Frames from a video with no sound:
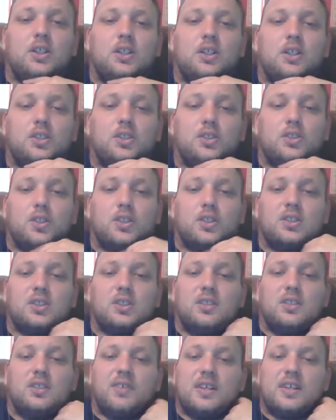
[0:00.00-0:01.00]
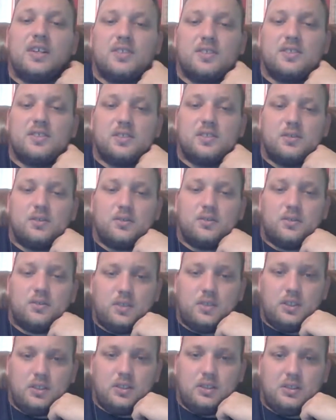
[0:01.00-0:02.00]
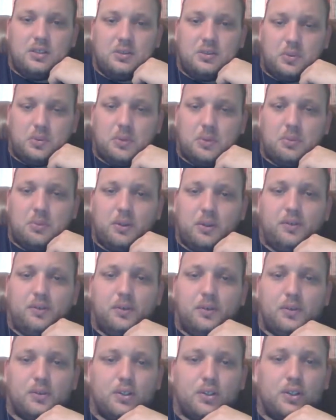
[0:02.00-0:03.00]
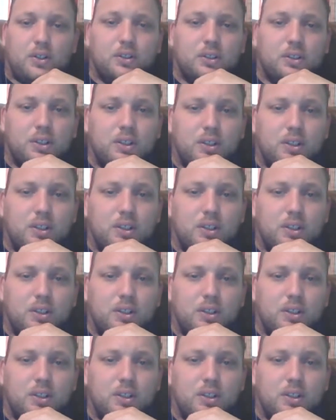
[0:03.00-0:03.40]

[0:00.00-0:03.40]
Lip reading: Trusted devices is what I believe it was called.